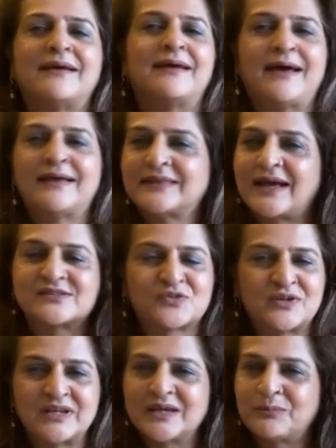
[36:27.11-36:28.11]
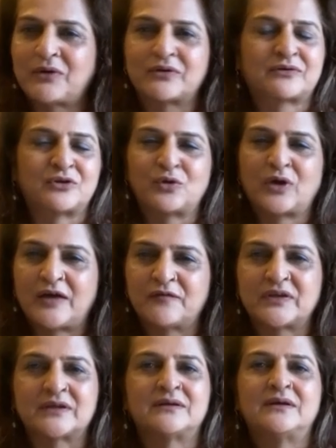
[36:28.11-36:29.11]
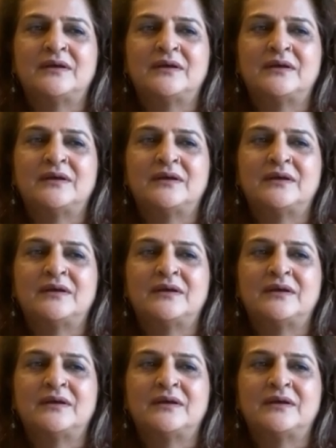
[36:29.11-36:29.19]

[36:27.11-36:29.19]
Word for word: And that's really about, having,